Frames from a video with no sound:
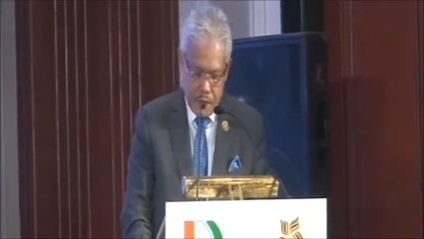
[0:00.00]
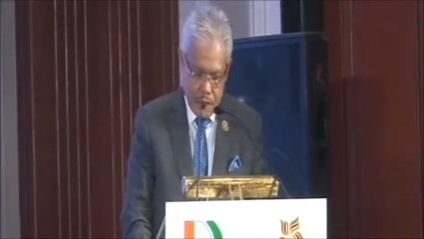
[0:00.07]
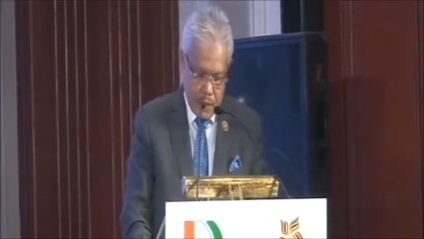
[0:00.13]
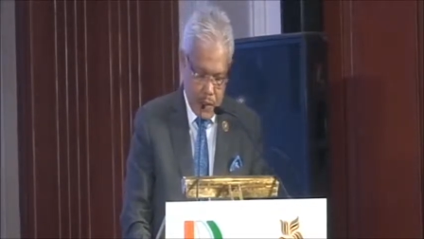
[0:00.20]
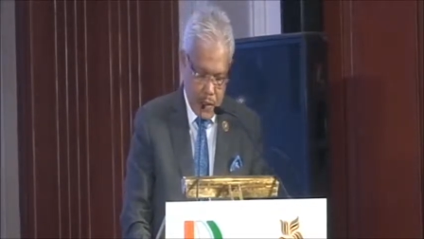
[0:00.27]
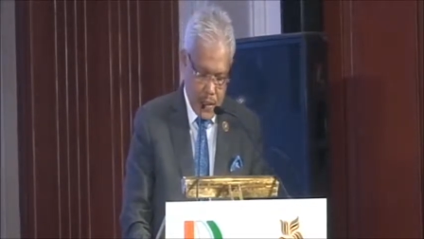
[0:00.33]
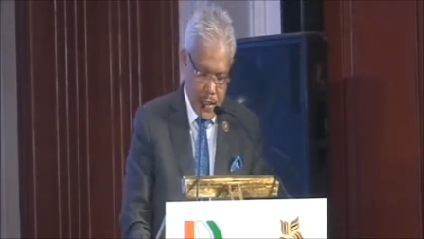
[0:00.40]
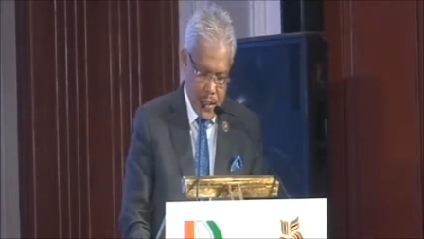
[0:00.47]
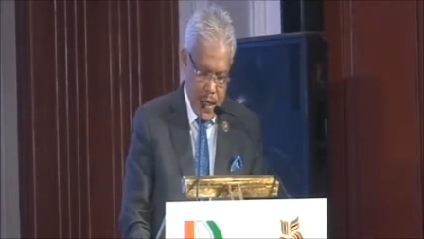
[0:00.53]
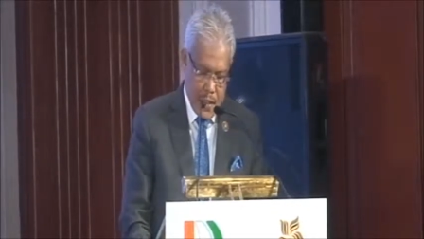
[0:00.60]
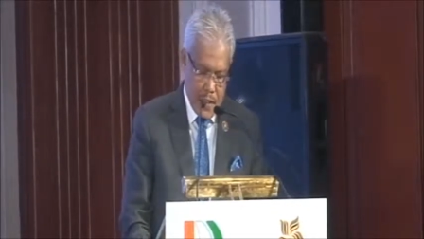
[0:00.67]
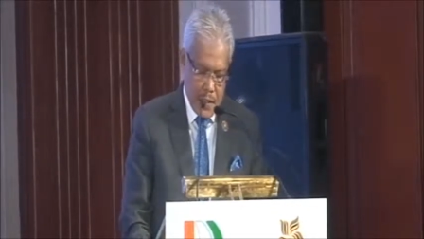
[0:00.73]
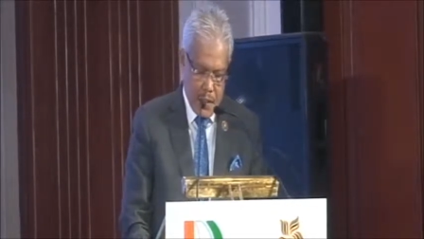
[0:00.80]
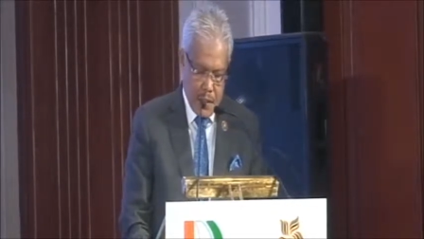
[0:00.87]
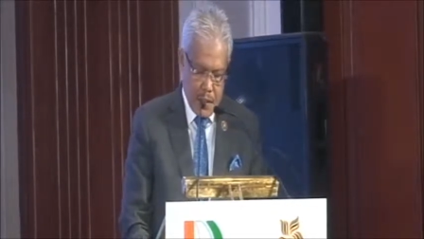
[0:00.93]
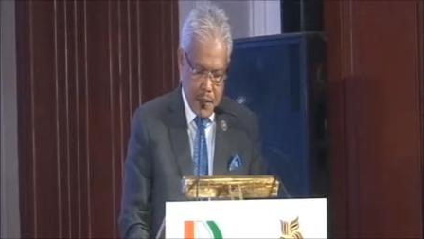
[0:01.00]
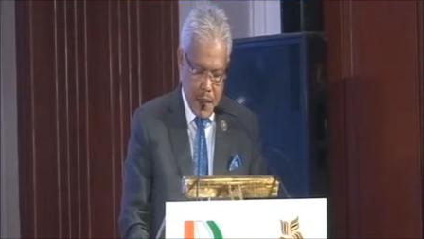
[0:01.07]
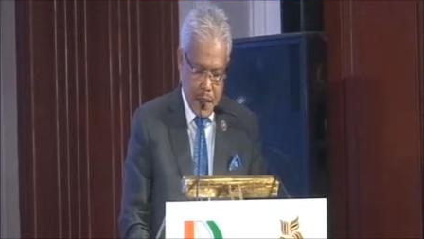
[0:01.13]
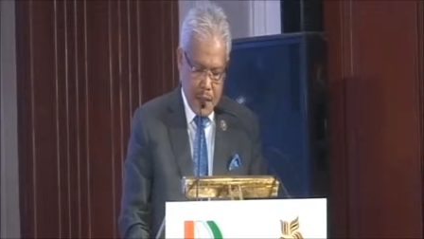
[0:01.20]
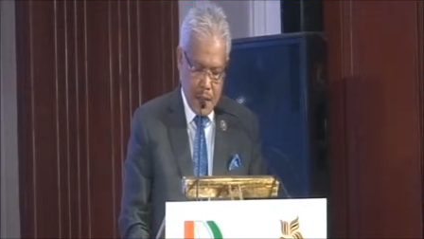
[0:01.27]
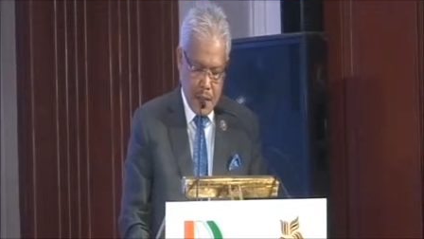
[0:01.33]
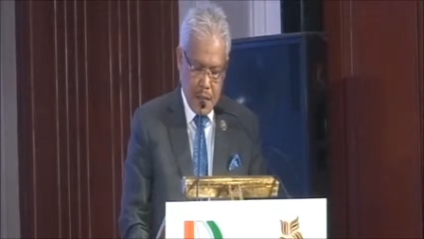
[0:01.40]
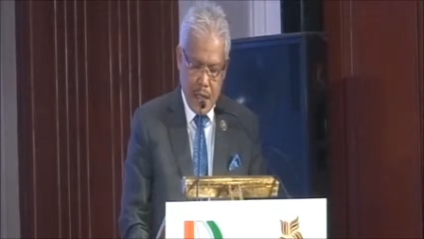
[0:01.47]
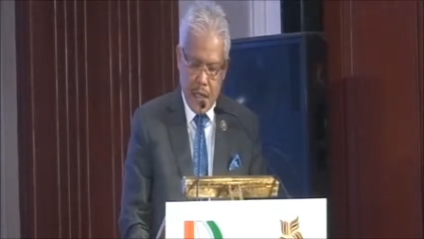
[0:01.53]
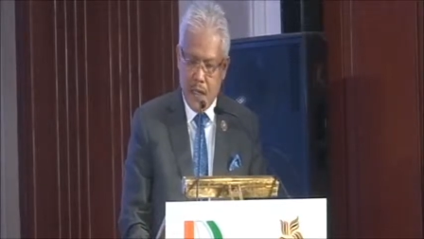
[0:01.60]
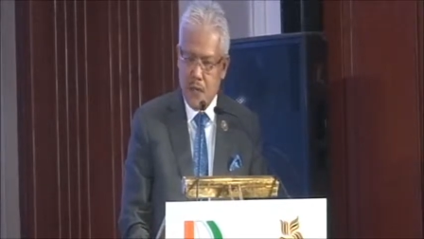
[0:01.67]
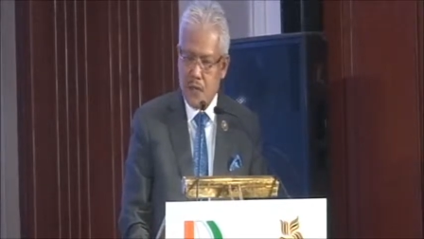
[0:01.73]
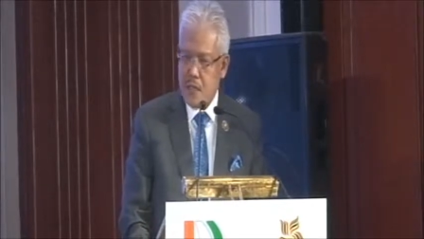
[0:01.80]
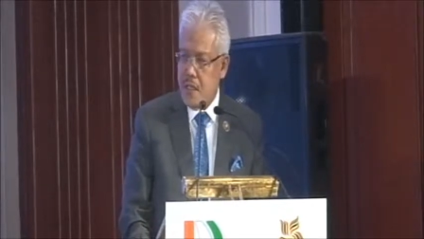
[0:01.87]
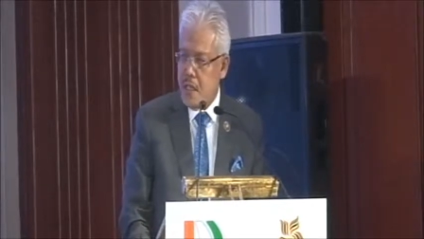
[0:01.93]
for organizing the Delhi
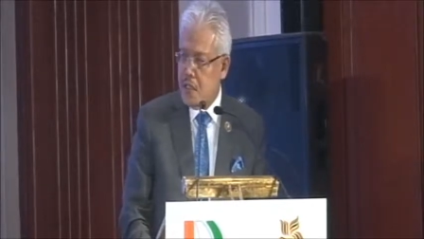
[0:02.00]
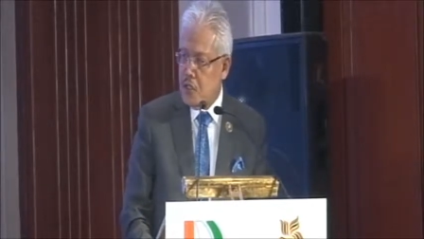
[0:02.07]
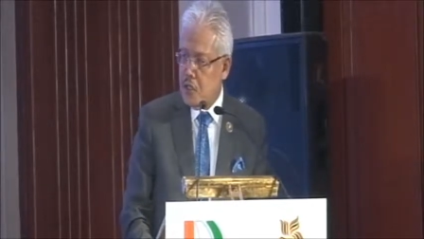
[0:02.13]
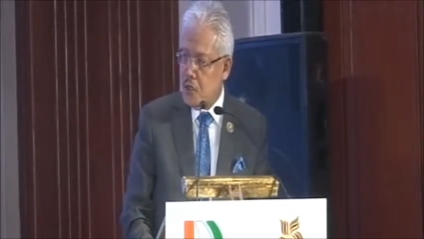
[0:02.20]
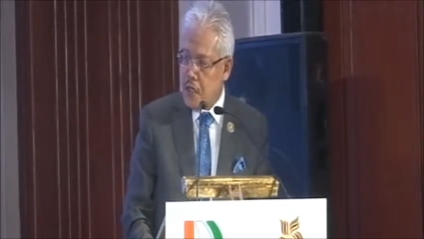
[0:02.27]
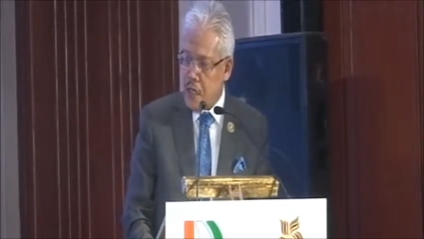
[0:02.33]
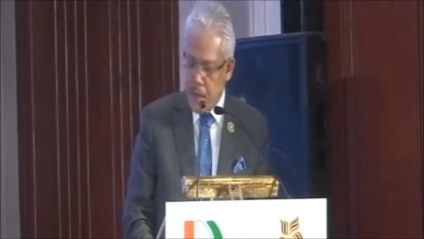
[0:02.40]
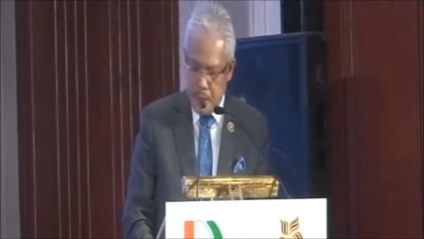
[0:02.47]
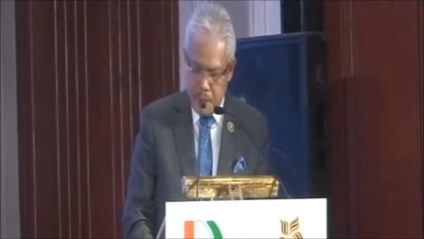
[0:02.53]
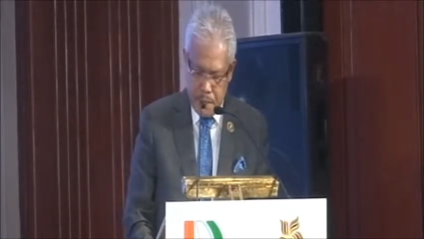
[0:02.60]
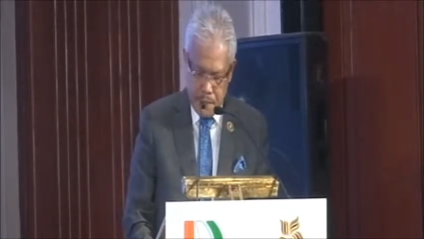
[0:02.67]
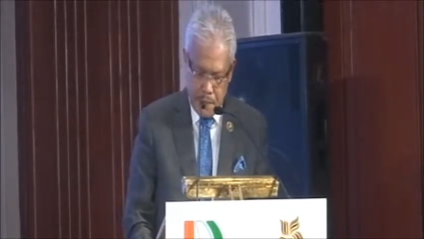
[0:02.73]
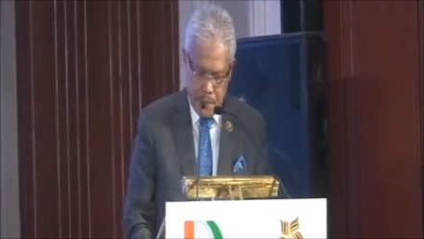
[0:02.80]
Dialogue 6 today